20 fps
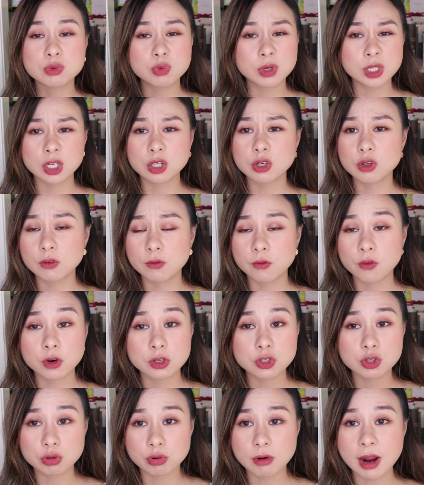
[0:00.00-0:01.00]
really good for
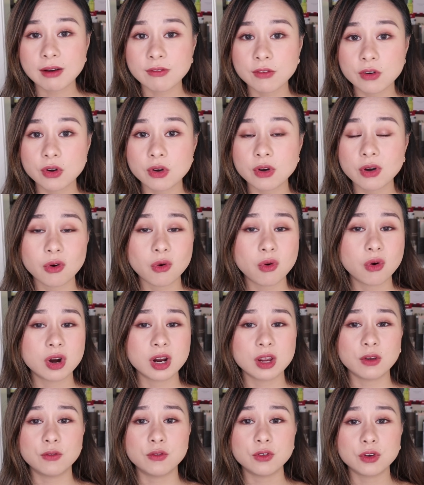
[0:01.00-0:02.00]
travel, or
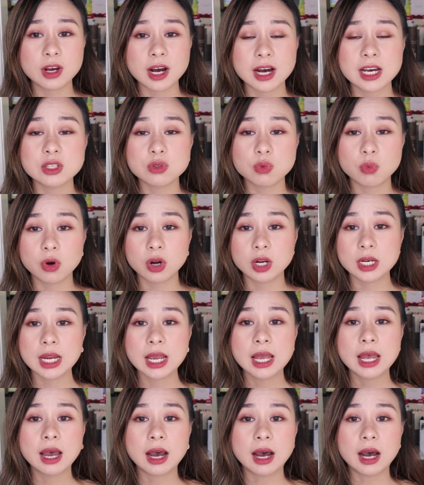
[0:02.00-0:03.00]
if you guys want
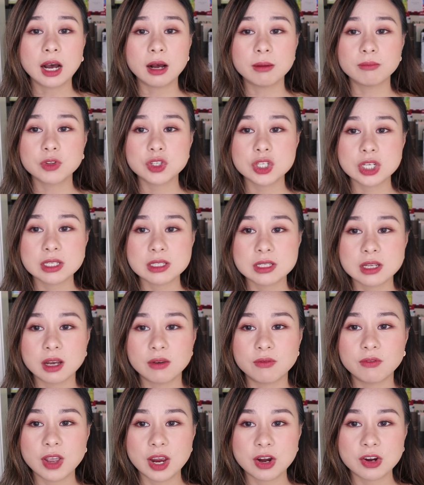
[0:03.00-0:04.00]
just a
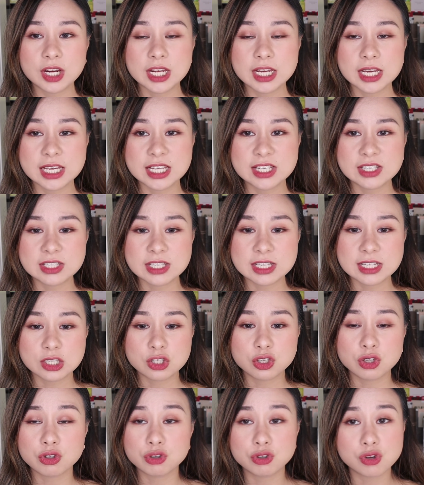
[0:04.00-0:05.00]
very easy
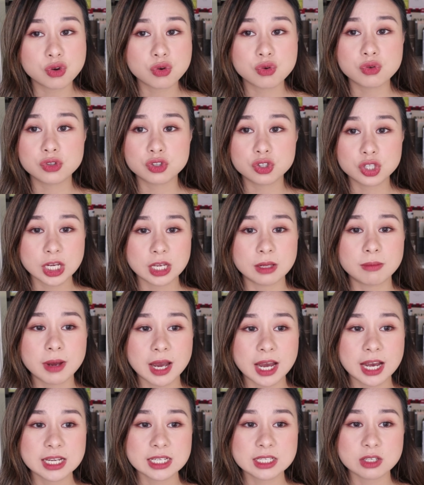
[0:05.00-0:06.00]
to use sheet
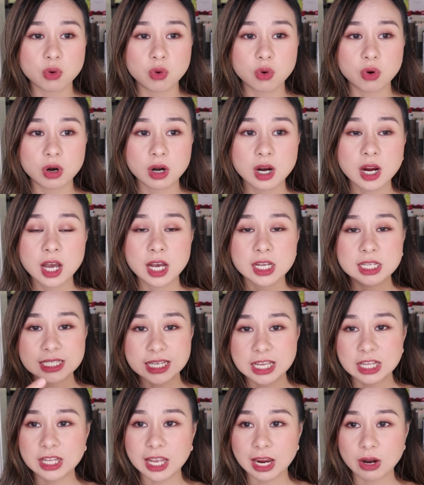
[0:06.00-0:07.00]
mask or
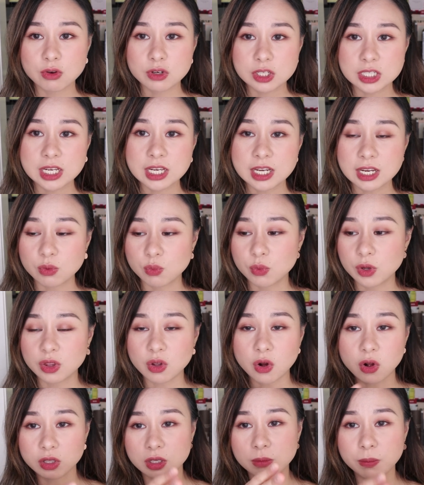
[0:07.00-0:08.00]
skincare routine with
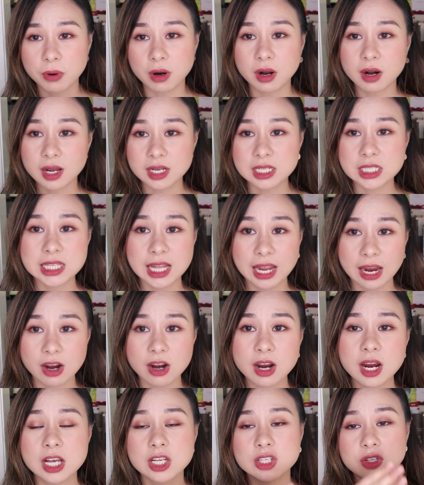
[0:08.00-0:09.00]
all the products
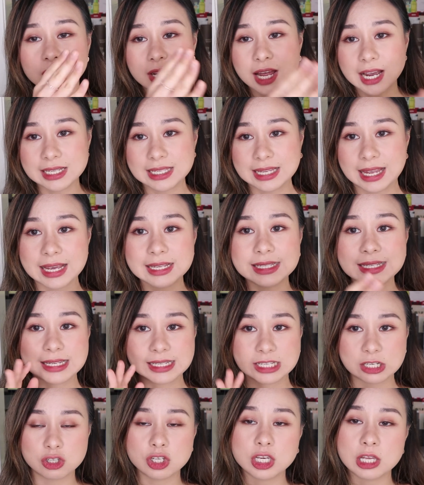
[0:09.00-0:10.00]
there. So it has the
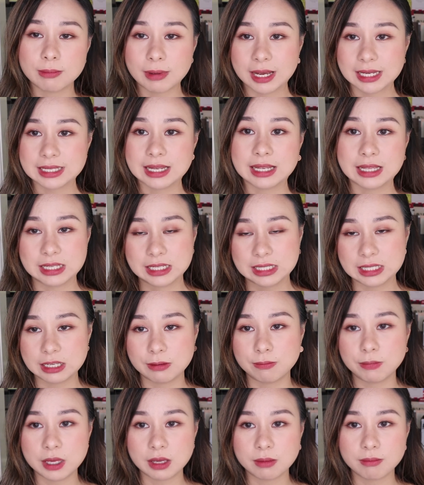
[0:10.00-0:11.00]
essence, the sheet mask, and the
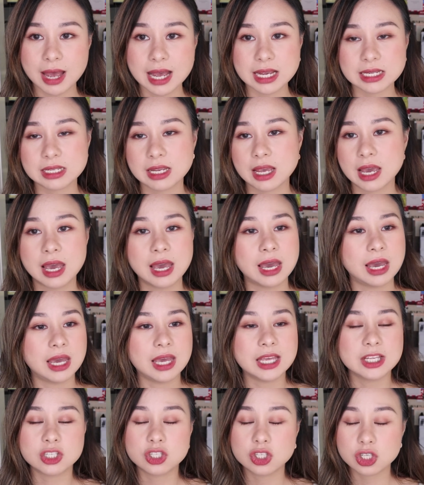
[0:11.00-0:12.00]
sleeping mask.
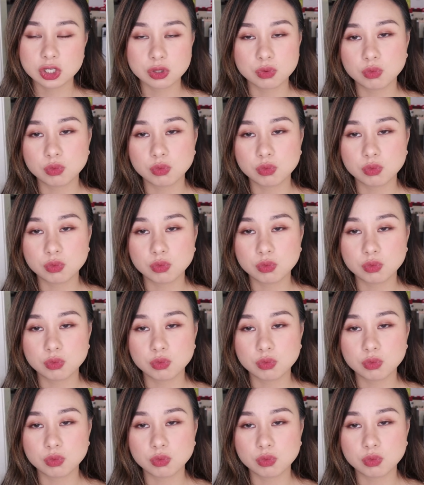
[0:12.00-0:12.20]
It's just